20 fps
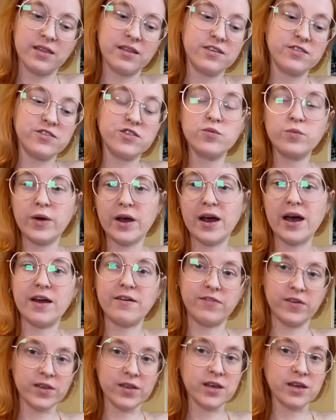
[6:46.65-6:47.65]
This is where I
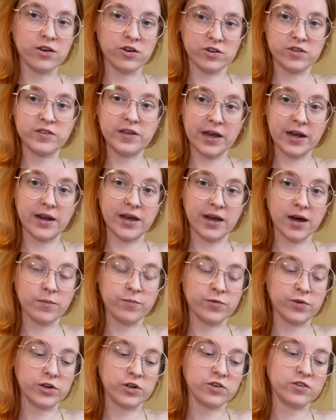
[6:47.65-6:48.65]
feel like you're standing
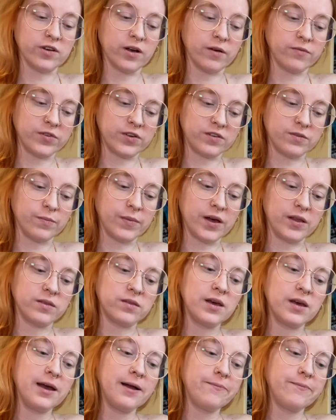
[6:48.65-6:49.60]
up for yourself this month.